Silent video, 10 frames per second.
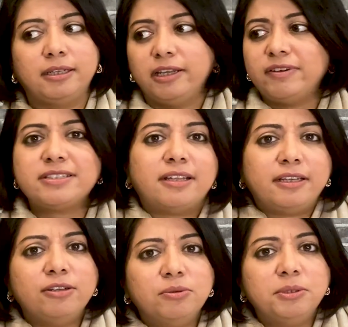If it has
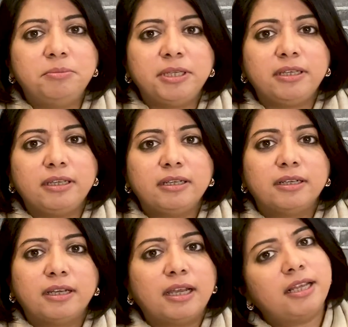nothing to do with me
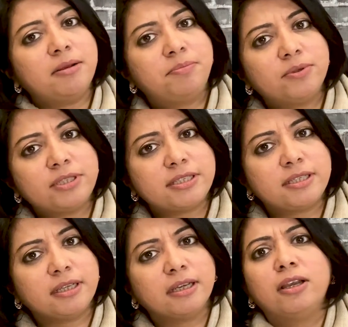and I'm
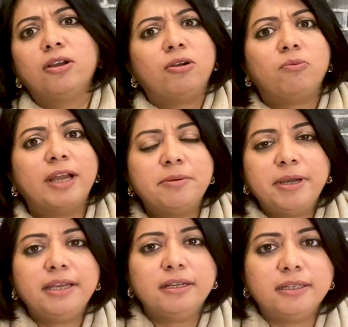protesting, why am
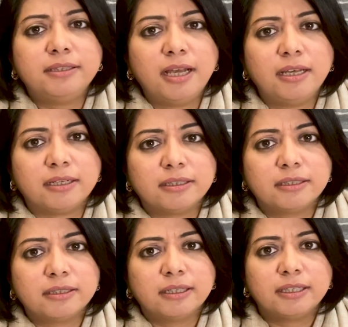I a Gaddar?
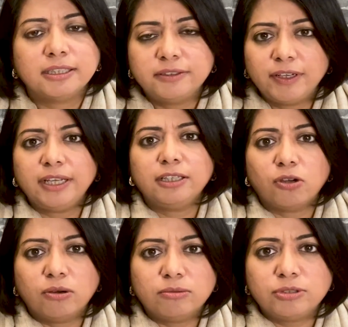That's a very
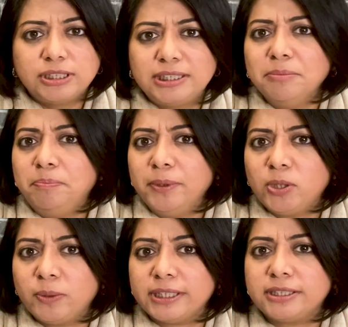simple
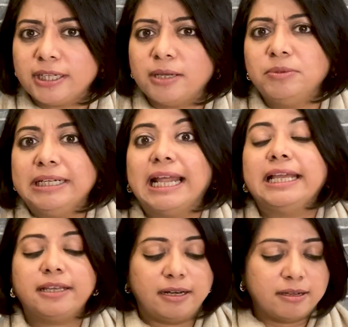question I would
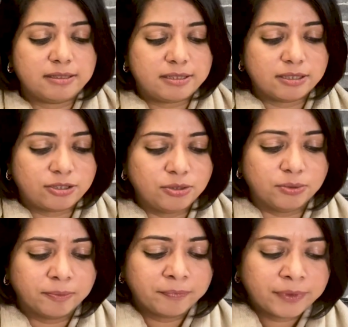like an answer
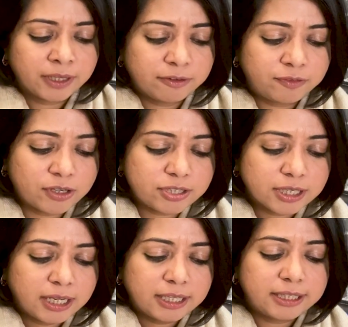to. Of course,
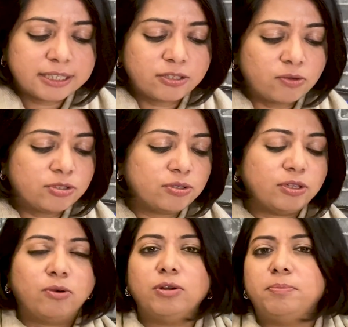there's also
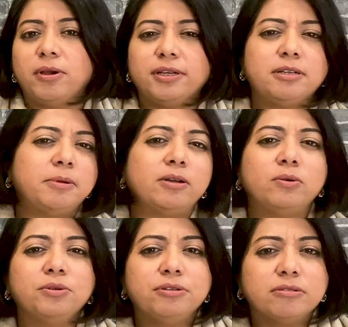the whole point about,
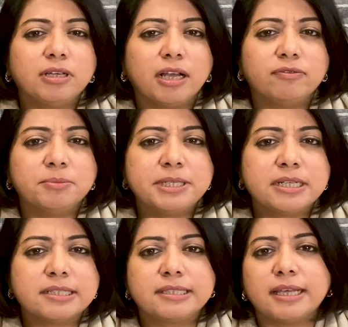oh, you know, the government
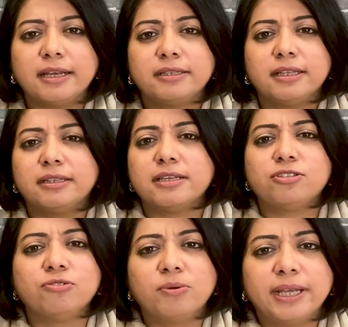has said that
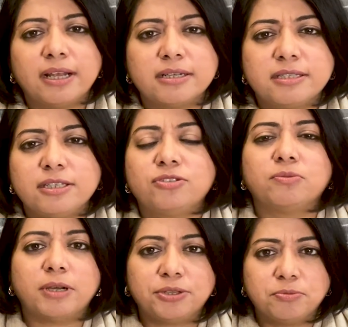there's no NRC, so
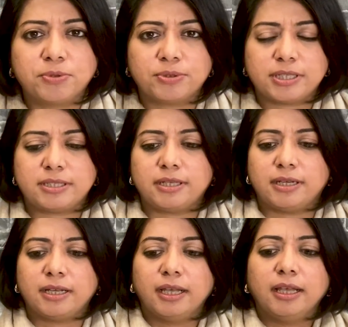why are you protesting
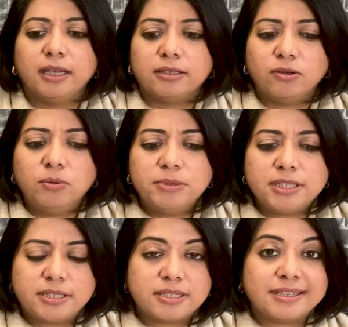it? The Home
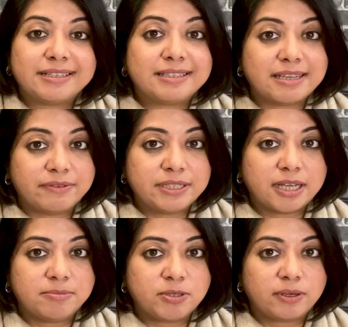Minister said 7
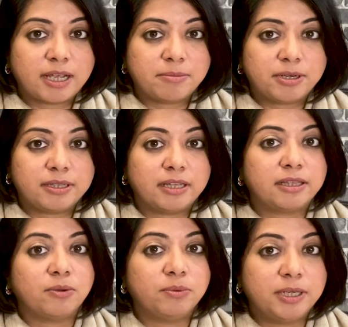times on camera that
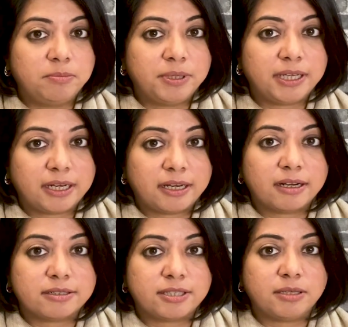there will be an
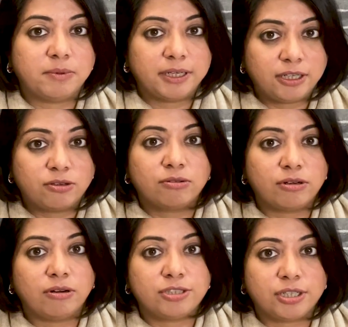NRC when he
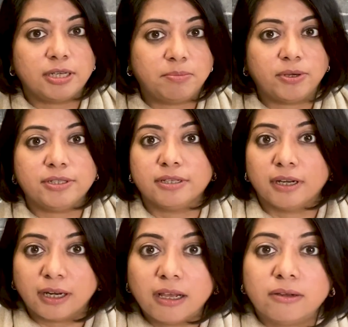chronologically pointed
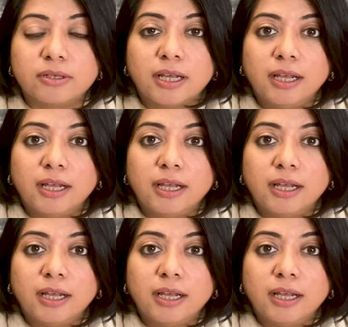it out.